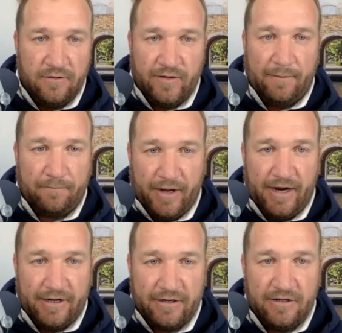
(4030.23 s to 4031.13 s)
that
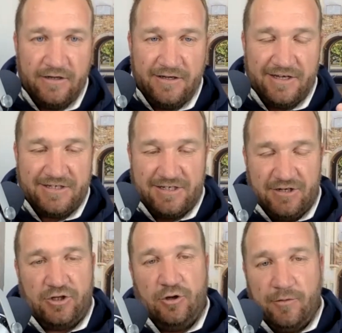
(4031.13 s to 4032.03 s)
bad it's an
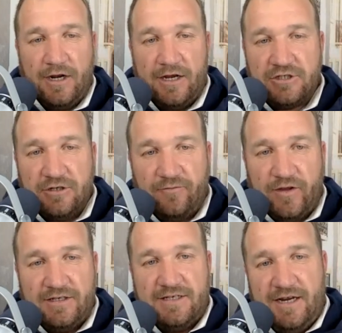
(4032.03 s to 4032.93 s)
accumulation of
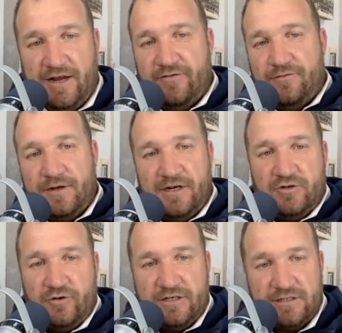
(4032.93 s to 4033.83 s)
things that haven't been
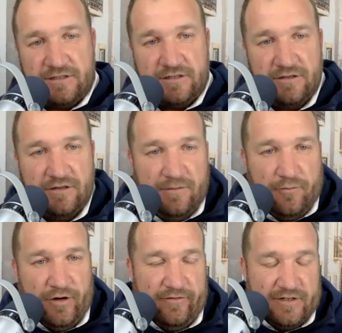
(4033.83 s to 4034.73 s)
addressed
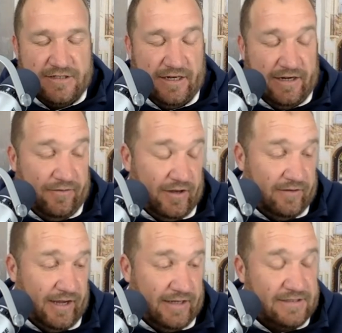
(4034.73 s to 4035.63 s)
previously and i think
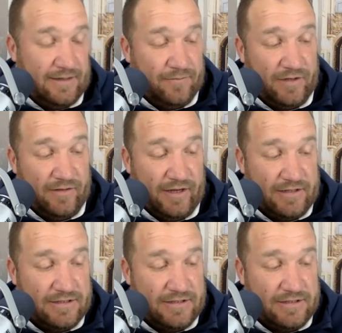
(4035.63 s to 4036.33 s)
that's something that